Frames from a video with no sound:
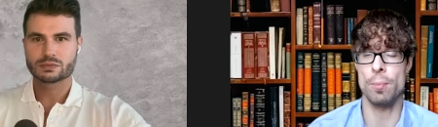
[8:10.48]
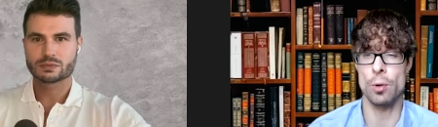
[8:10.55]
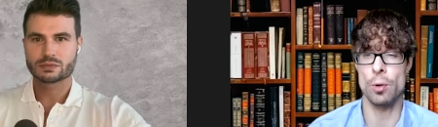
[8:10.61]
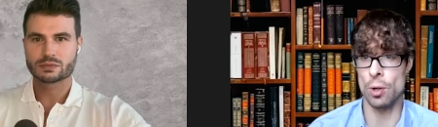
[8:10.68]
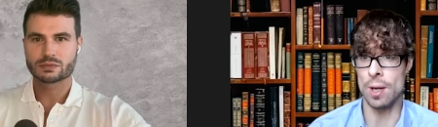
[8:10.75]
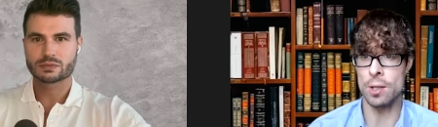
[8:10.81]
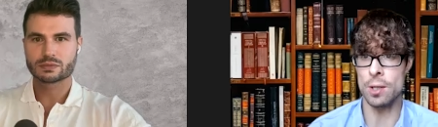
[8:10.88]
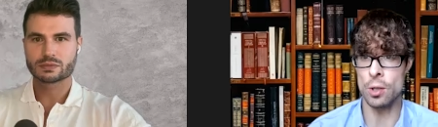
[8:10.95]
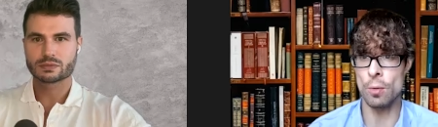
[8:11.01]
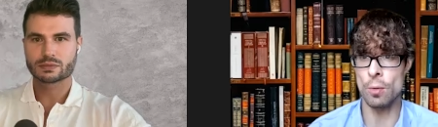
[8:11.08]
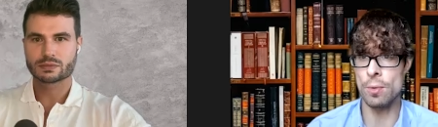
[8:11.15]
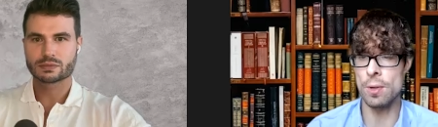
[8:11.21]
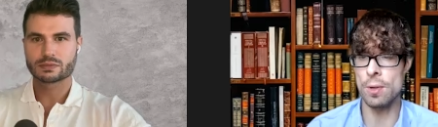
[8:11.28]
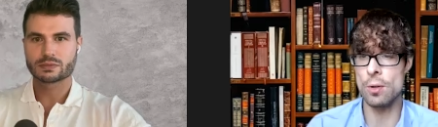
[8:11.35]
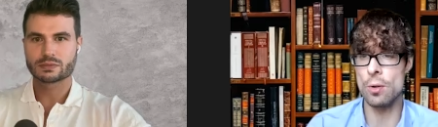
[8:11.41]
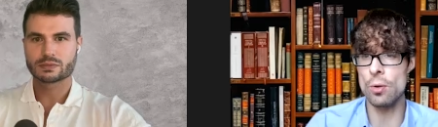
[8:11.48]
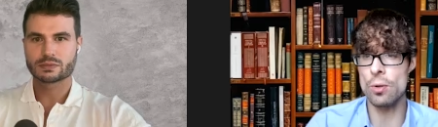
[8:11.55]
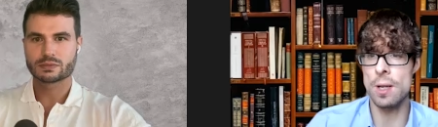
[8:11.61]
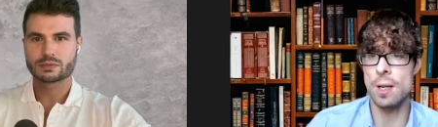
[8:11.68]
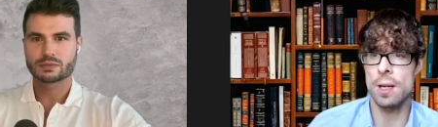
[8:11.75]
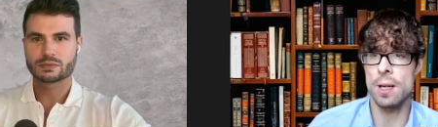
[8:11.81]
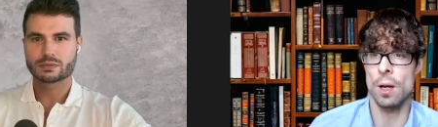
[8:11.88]
Speaker 1: potassium. They don't
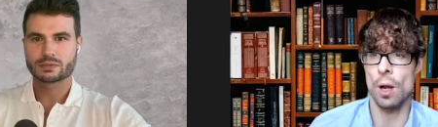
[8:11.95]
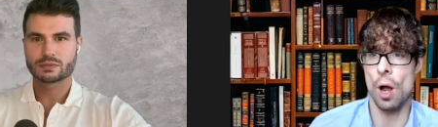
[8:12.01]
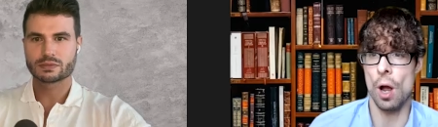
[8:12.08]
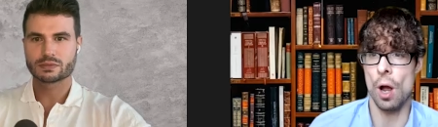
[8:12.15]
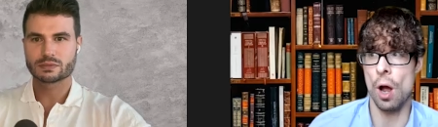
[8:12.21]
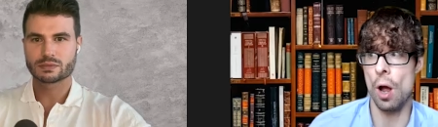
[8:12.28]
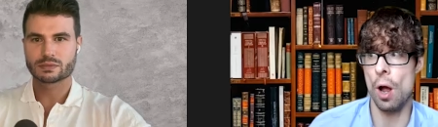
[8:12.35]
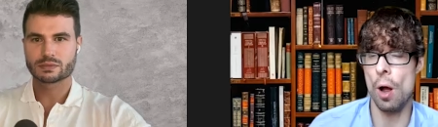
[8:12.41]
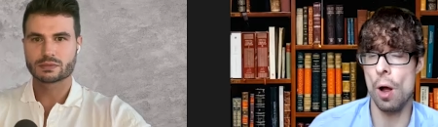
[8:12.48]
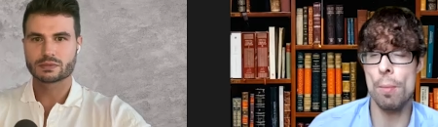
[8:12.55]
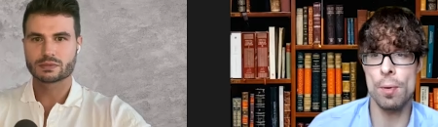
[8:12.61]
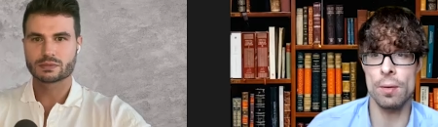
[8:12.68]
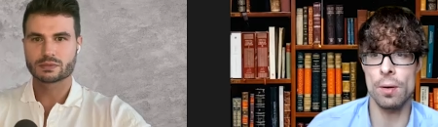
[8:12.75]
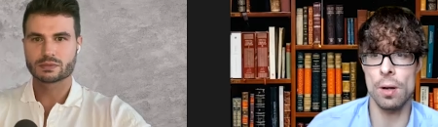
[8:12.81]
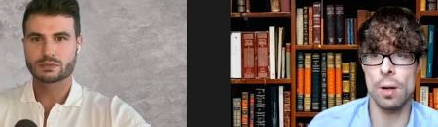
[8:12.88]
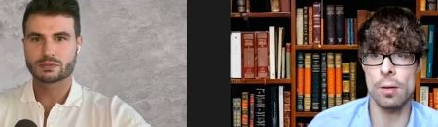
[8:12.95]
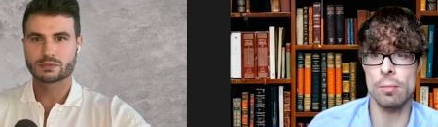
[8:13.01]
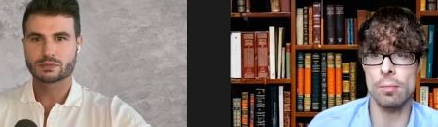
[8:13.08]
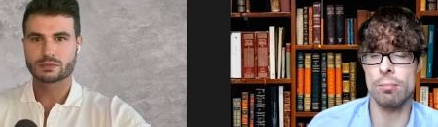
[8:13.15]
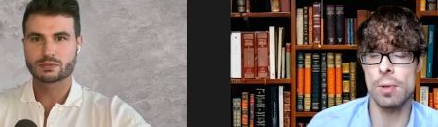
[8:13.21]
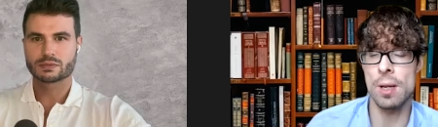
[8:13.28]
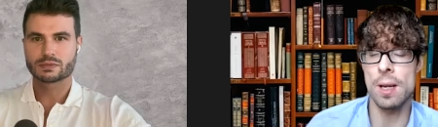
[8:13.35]
take uh, up uh,
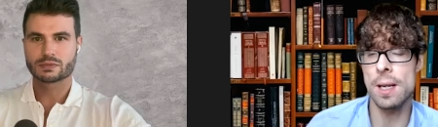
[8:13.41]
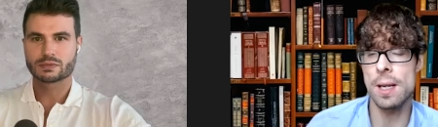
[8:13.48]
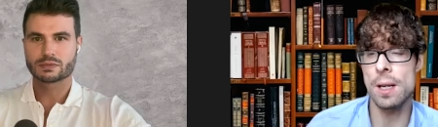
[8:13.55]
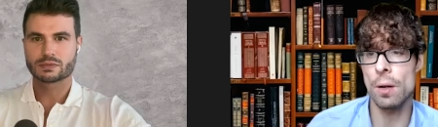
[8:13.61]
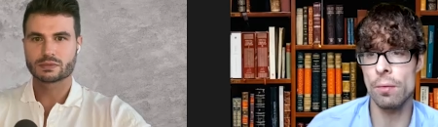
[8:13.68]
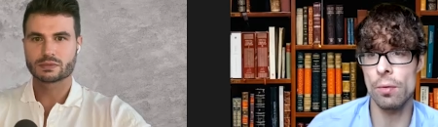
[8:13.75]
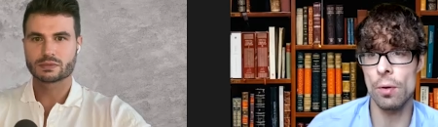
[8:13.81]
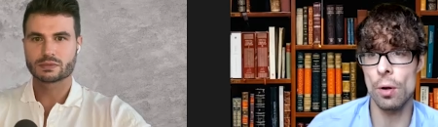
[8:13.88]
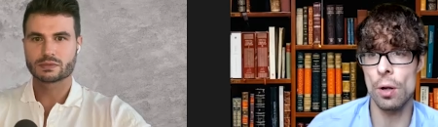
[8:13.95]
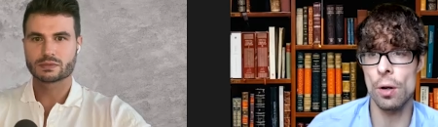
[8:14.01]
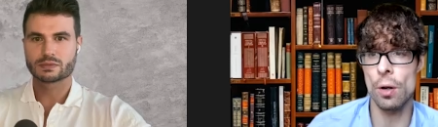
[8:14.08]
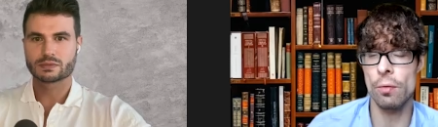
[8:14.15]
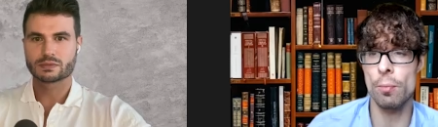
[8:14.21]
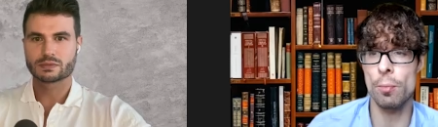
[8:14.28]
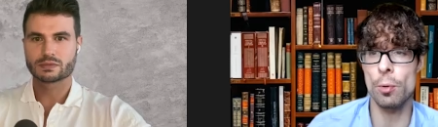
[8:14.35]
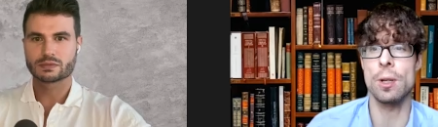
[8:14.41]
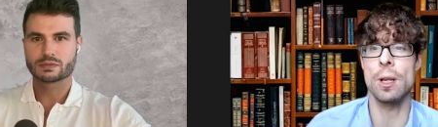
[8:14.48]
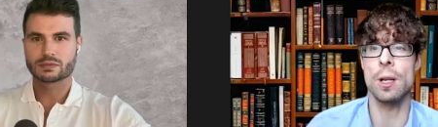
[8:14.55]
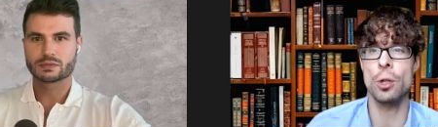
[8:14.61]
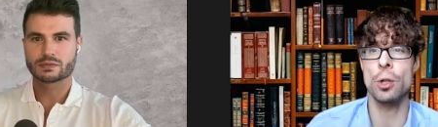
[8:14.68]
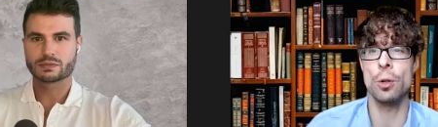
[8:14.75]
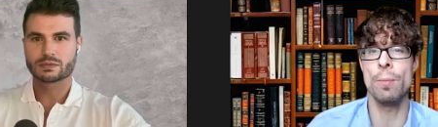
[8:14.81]
take enough enough
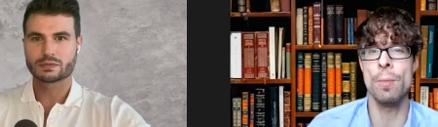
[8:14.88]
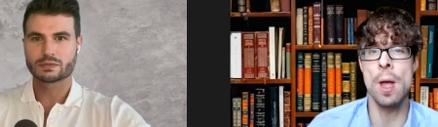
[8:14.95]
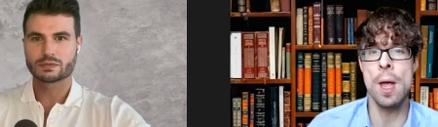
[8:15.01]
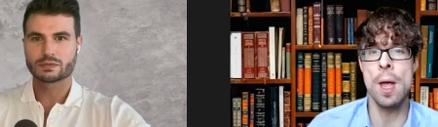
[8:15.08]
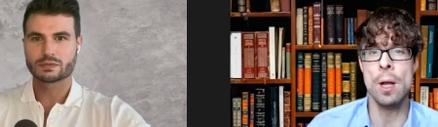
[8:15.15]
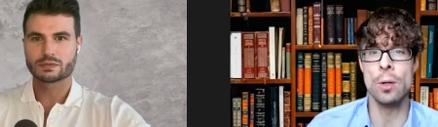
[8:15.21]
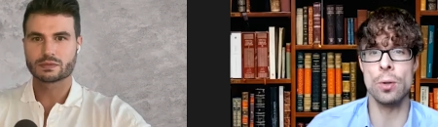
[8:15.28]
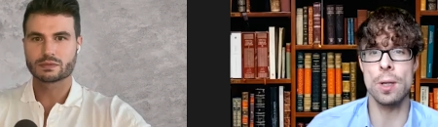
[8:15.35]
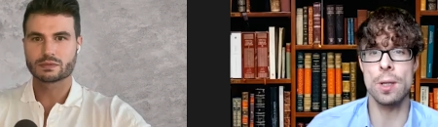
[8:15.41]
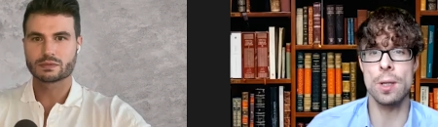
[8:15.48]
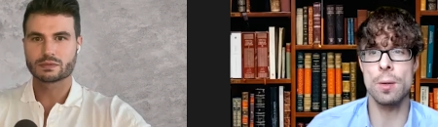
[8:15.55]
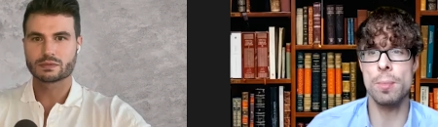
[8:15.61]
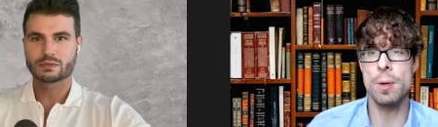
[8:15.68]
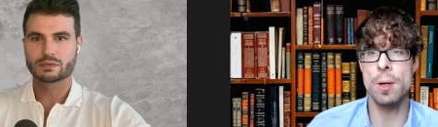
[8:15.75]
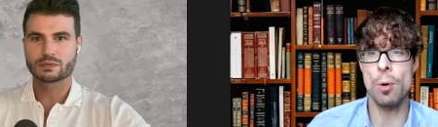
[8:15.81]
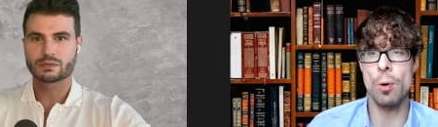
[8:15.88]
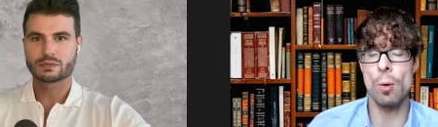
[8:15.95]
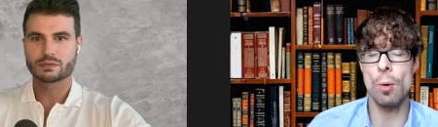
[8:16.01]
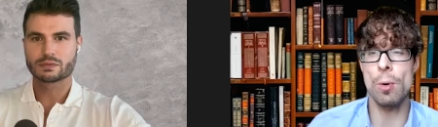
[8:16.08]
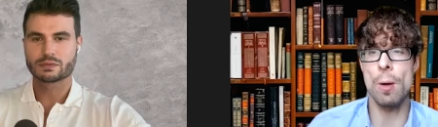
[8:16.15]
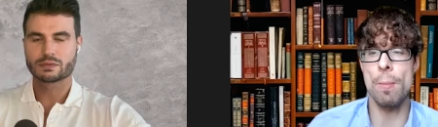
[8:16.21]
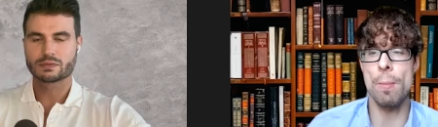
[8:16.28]
potassium, so that's a big
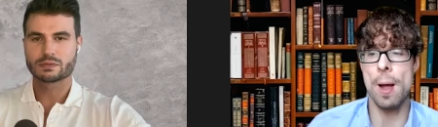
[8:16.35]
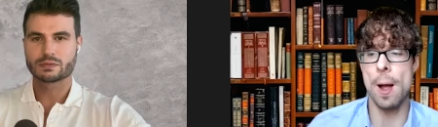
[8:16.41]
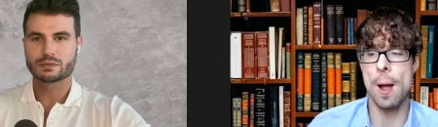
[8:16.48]
problem.